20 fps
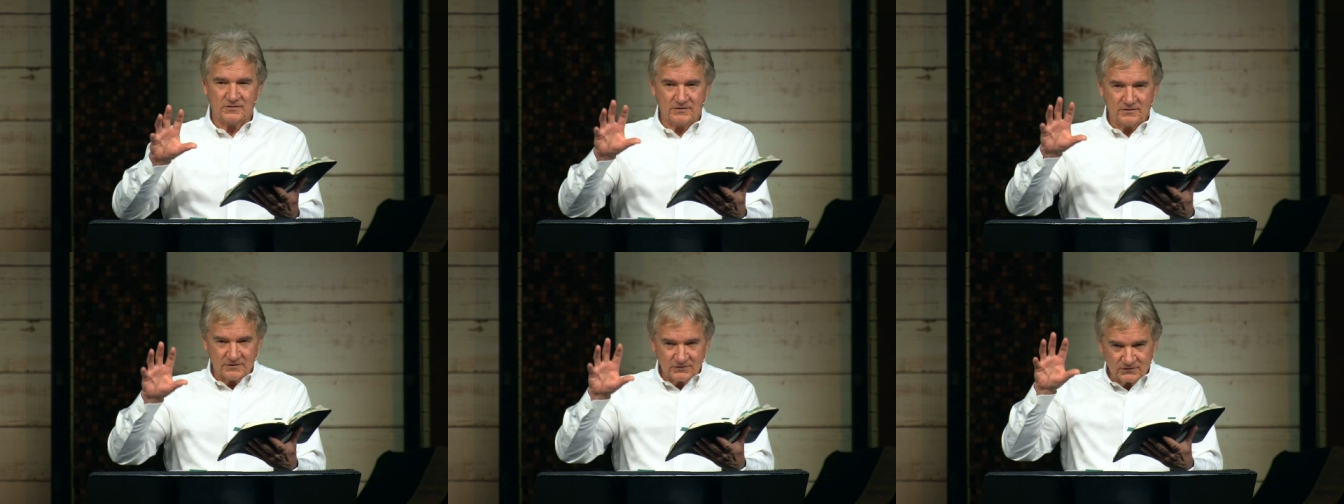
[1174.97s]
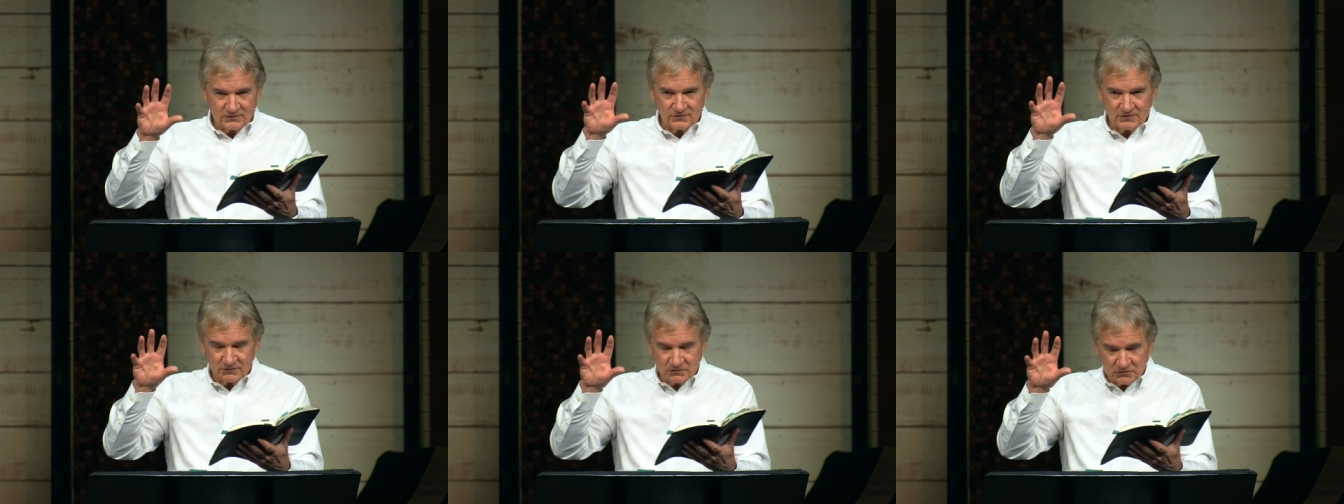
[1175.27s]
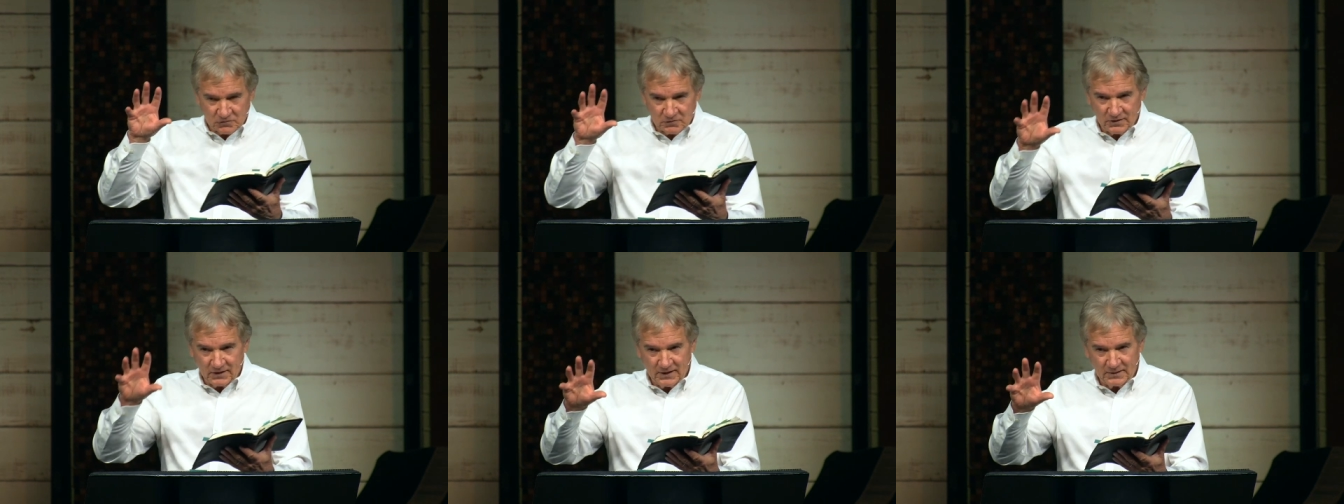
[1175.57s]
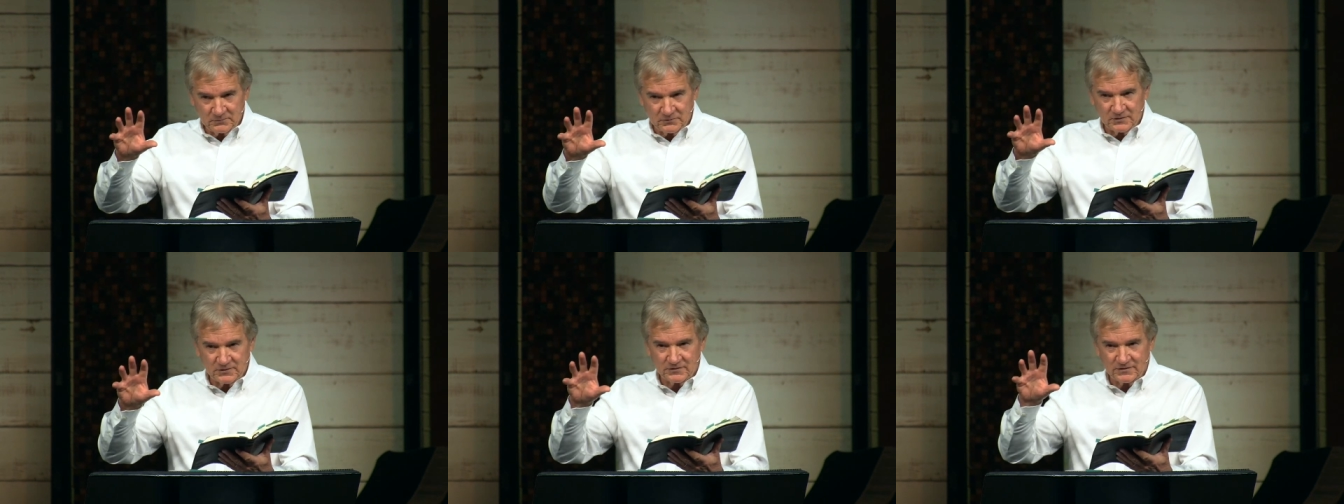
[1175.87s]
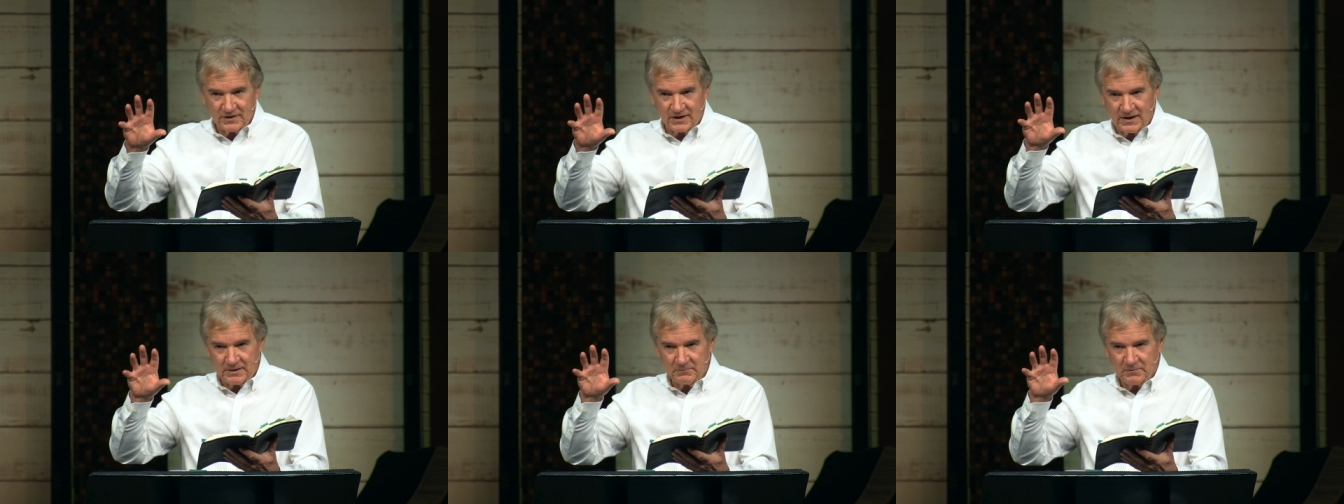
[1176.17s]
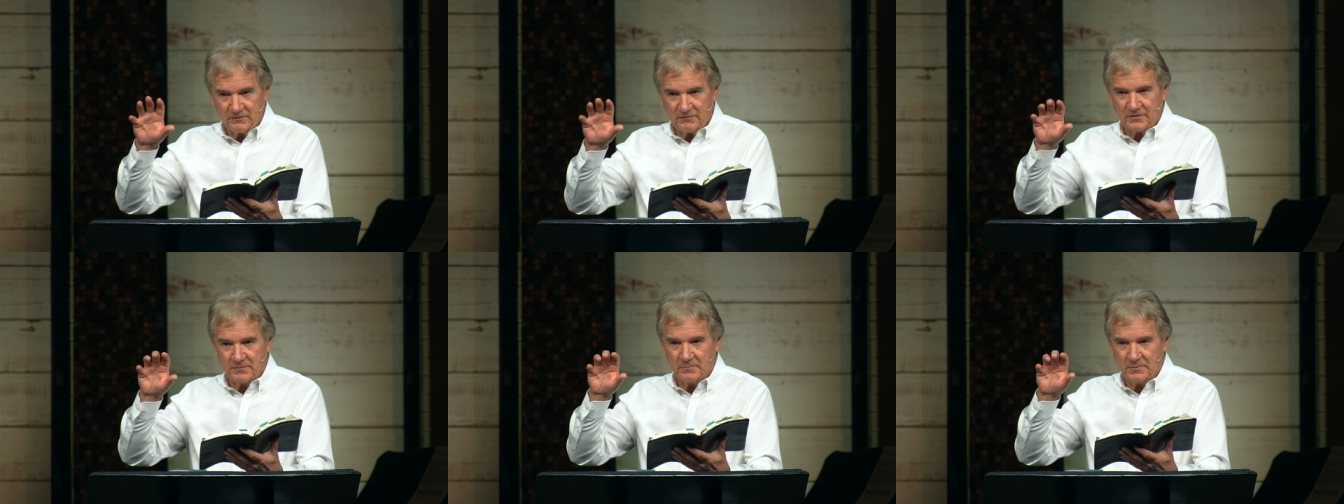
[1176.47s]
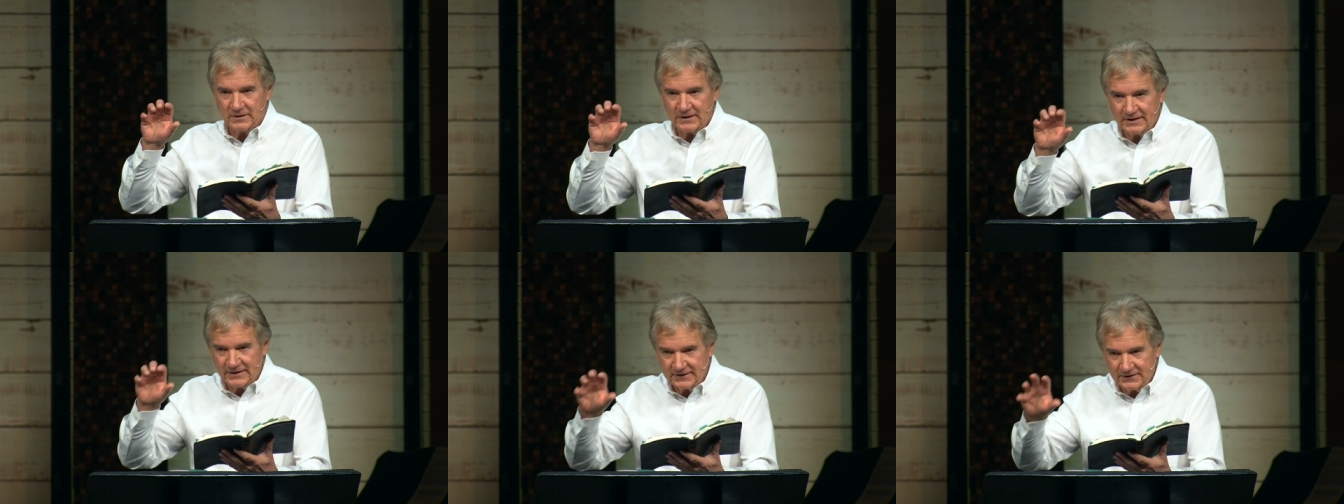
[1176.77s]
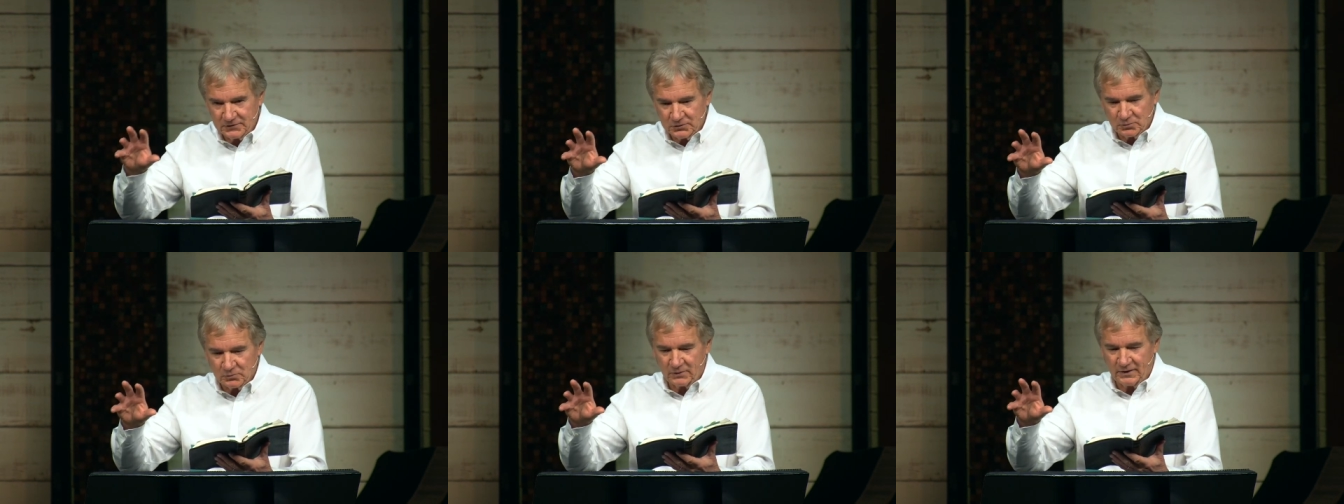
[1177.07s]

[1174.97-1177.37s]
and this describes the time of the millennial